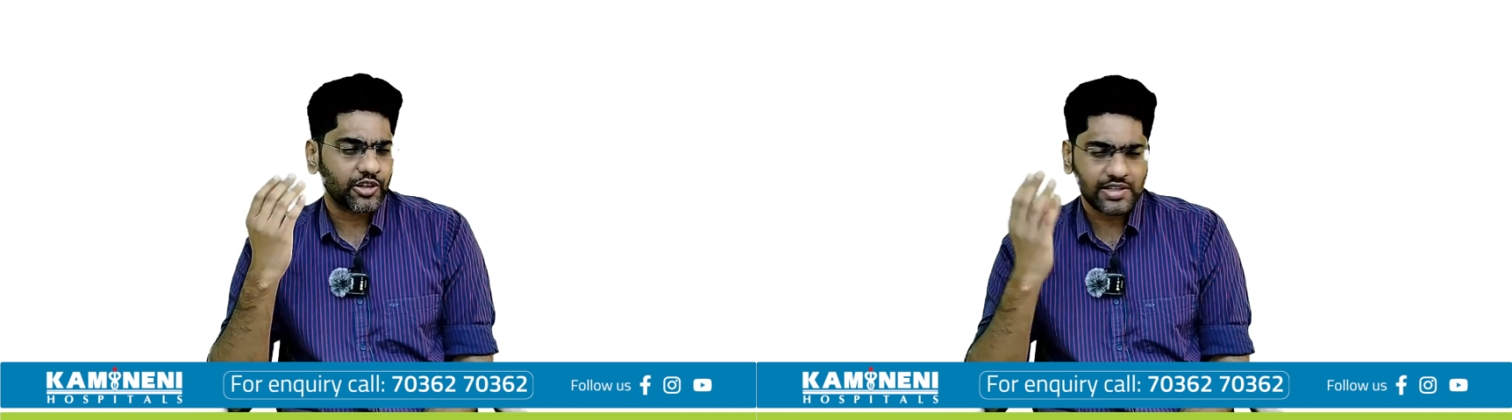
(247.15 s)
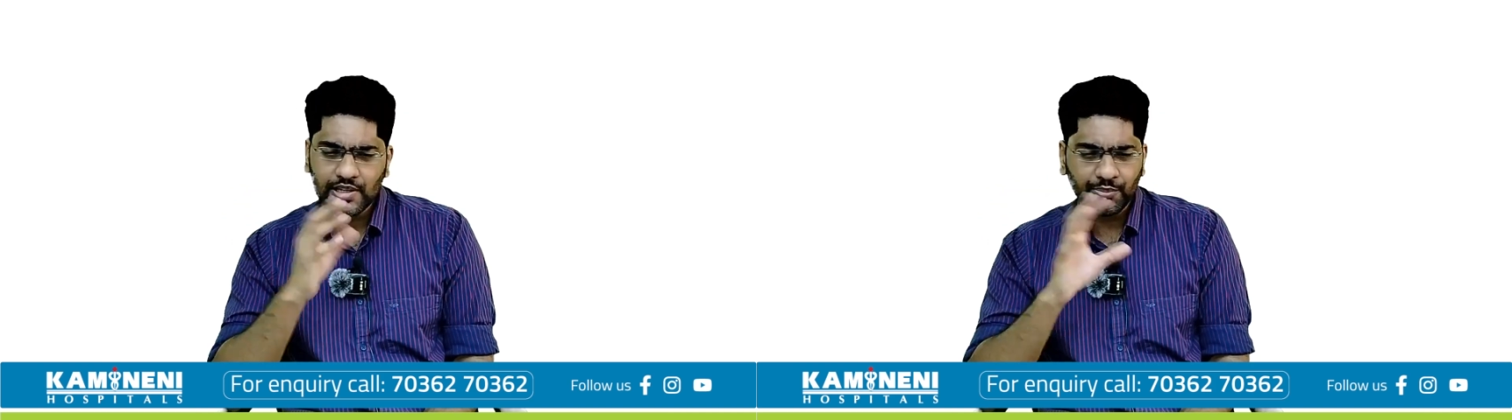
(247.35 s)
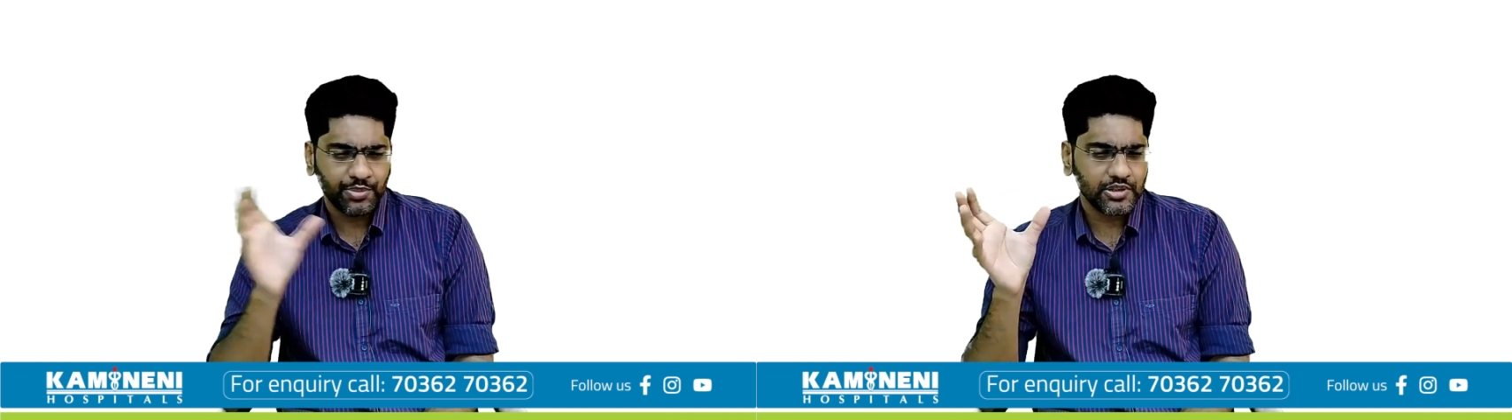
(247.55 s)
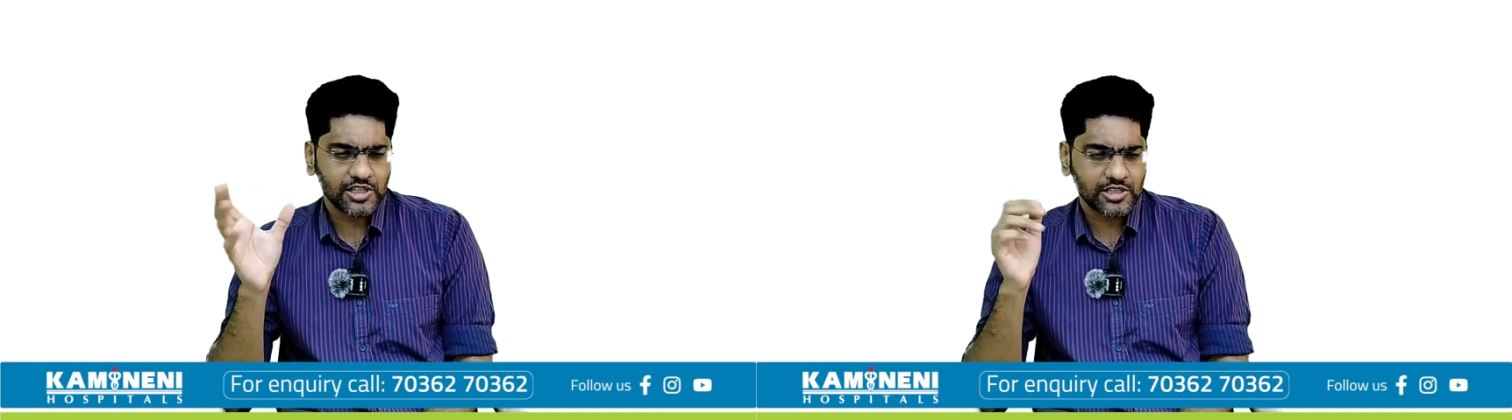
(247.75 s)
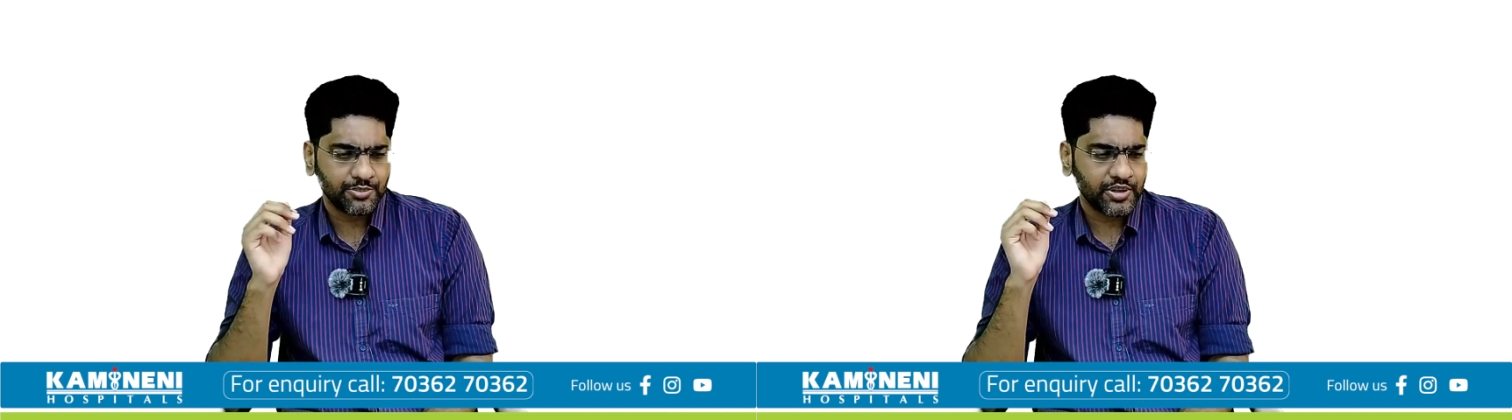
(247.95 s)
For example,
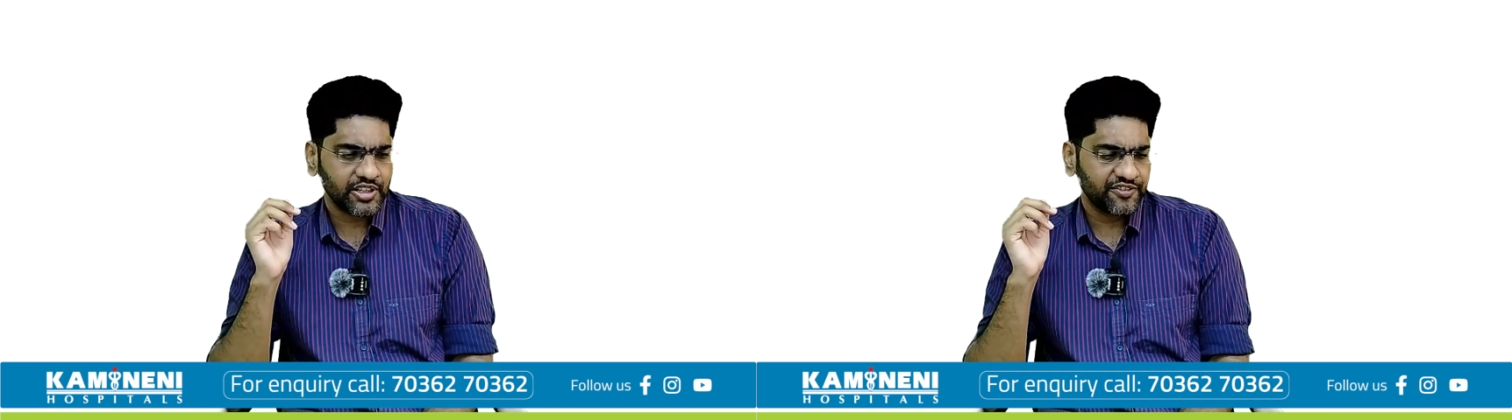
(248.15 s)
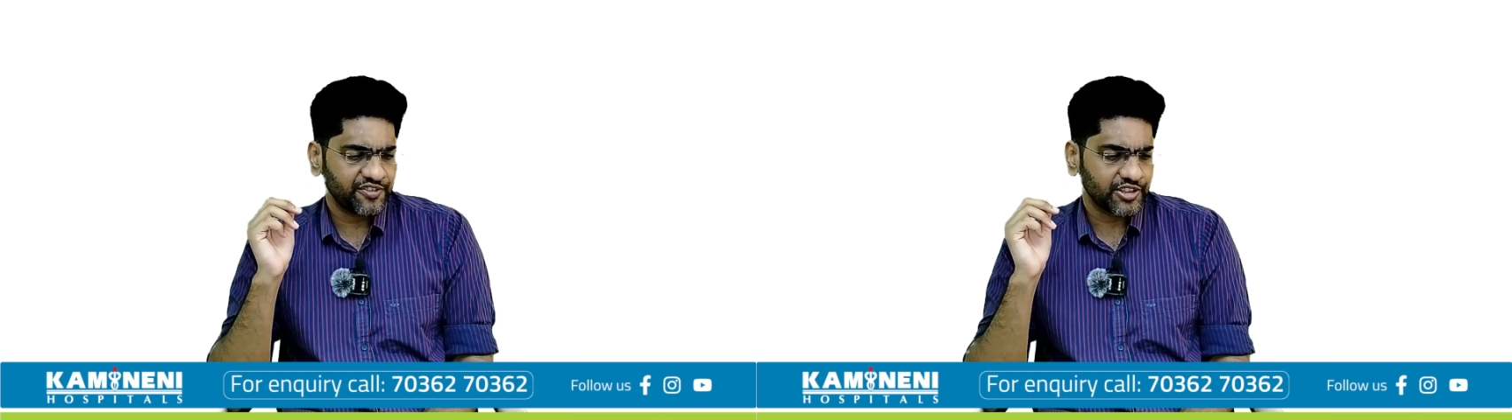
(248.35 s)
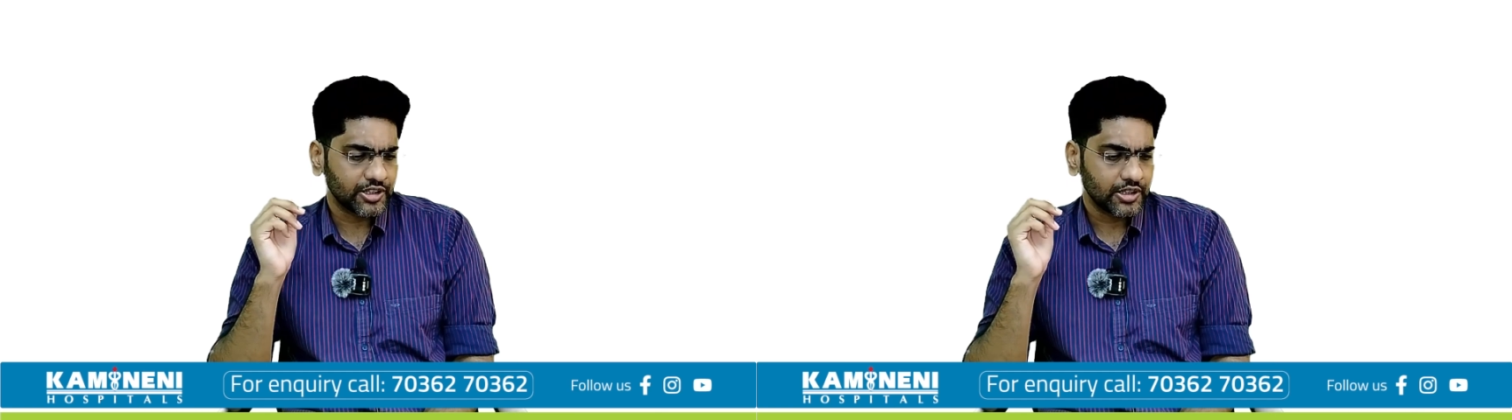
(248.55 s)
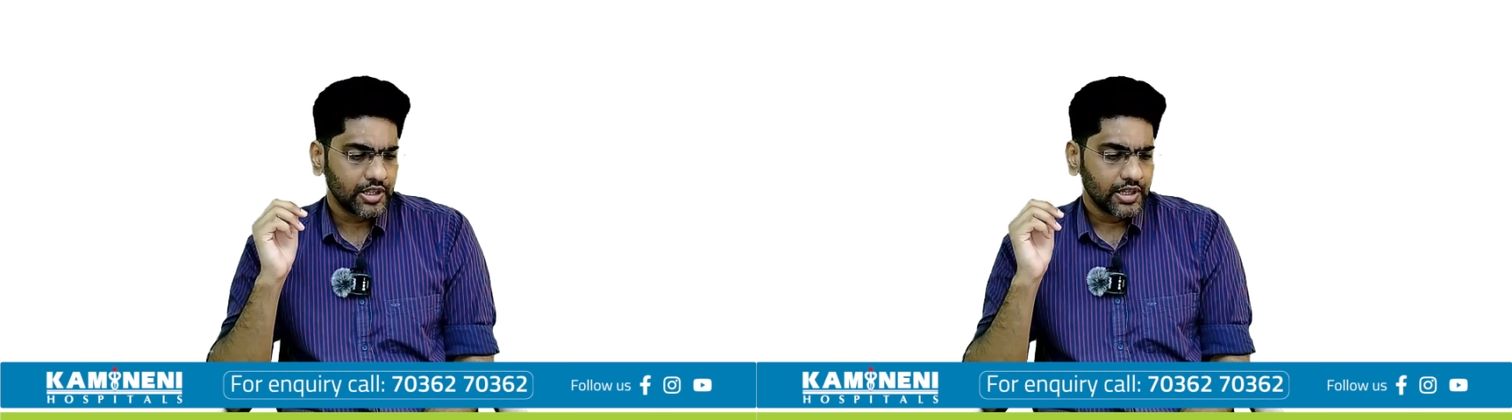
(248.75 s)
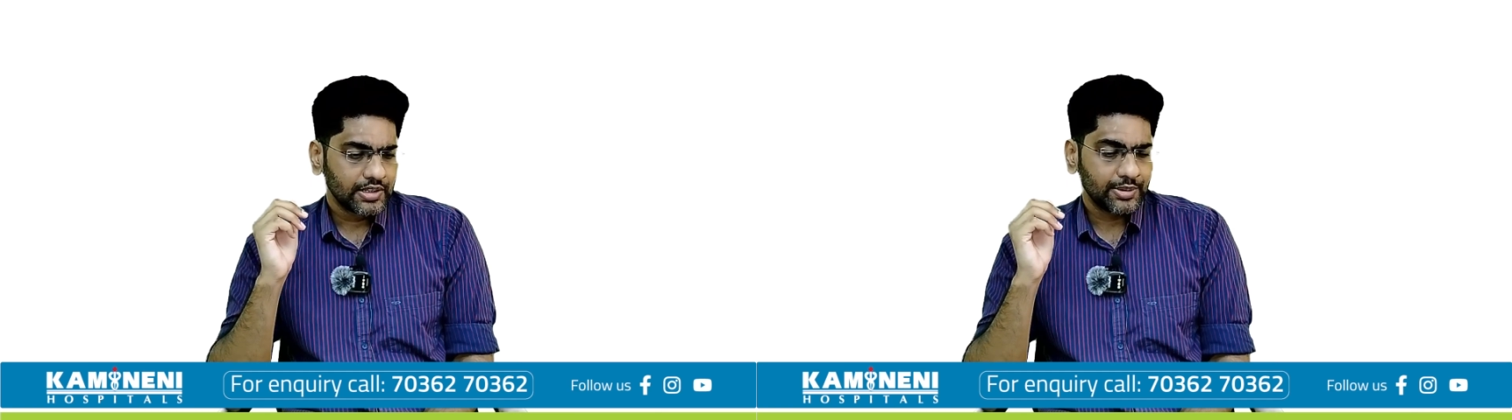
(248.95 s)
just a brief,
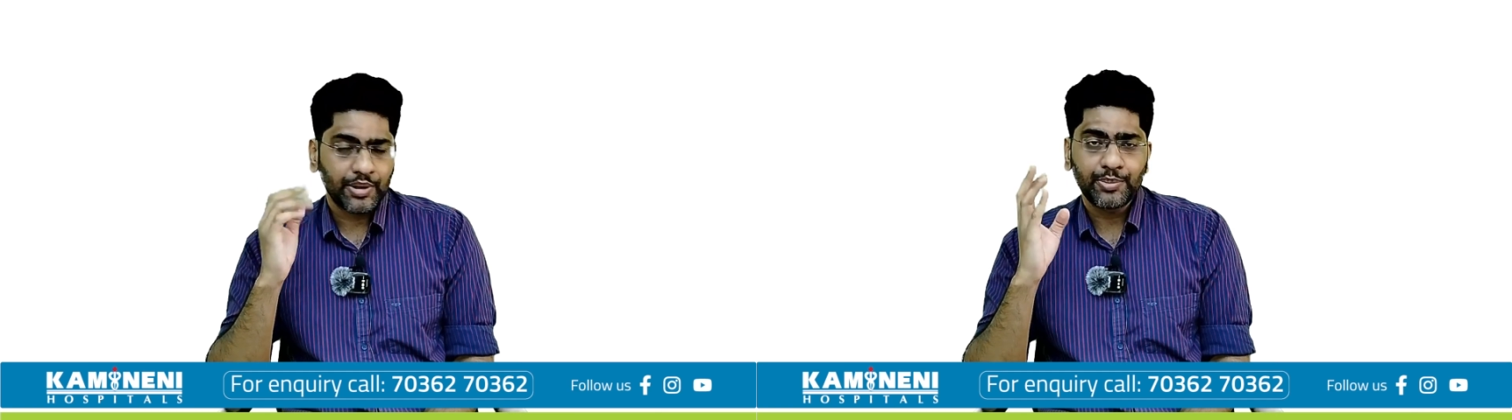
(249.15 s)
there